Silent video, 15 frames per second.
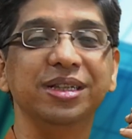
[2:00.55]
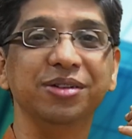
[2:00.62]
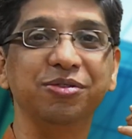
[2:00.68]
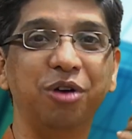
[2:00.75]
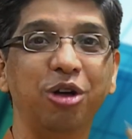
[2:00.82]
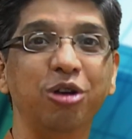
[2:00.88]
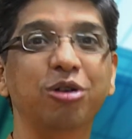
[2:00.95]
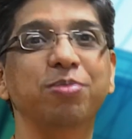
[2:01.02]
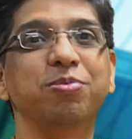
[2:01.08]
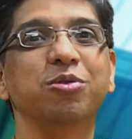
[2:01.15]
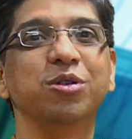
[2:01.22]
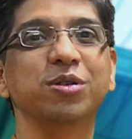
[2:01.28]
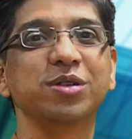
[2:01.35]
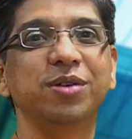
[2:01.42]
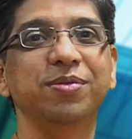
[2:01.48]
the follow
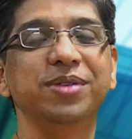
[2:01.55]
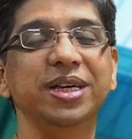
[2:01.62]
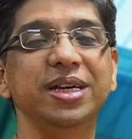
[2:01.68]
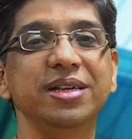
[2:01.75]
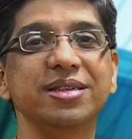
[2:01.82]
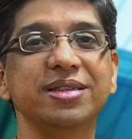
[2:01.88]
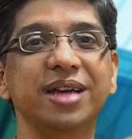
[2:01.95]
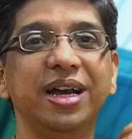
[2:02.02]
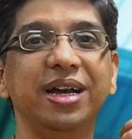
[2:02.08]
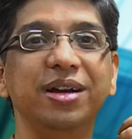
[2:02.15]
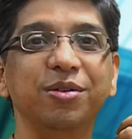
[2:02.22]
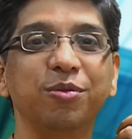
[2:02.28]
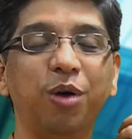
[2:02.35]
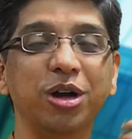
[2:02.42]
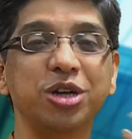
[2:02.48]
up course of this
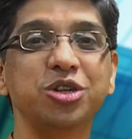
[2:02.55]
and